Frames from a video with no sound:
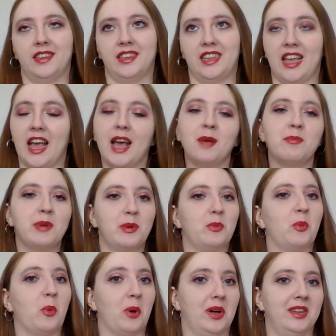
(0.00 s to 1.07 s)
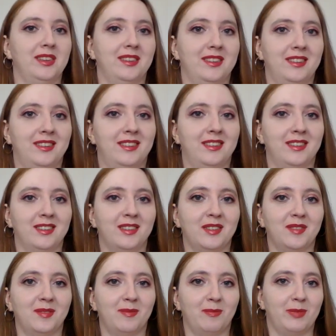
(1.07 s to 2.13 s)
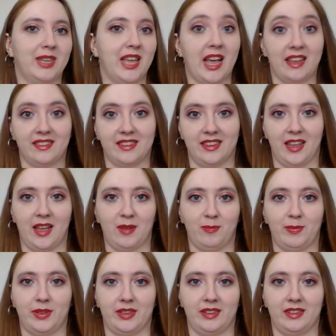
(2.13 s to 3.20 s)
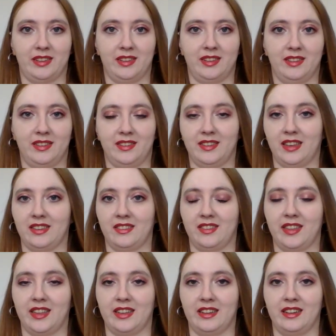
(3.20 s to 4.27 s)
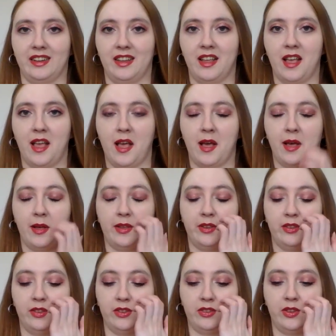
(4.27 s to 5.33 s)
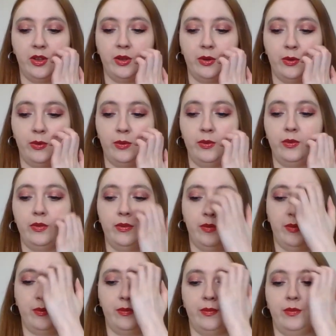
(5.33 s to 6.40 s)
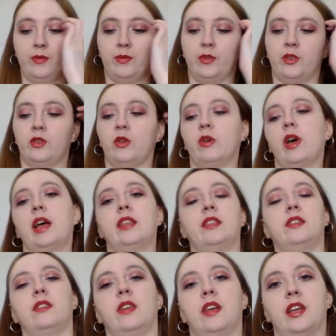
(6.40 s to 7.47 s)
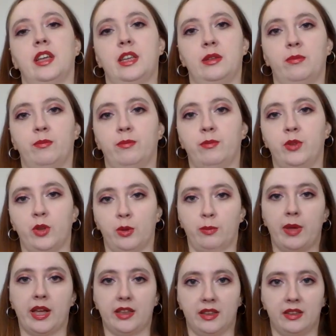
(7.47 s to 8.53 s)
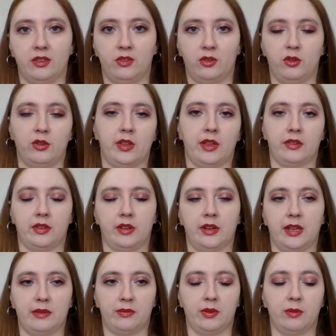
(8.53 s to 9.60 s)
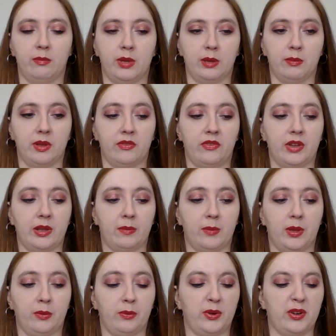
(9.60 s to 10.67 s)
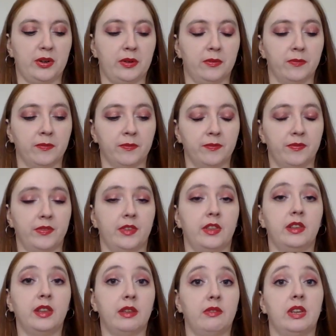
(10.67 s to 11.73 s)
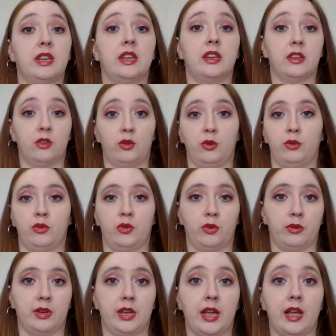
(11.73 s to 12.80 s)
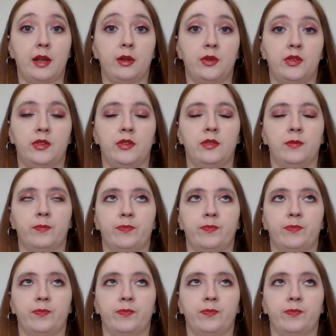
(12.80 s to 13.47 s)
it happened once, but it hasn't happened since then. So at the time, so back in 2011, me and my family were living in a two-story house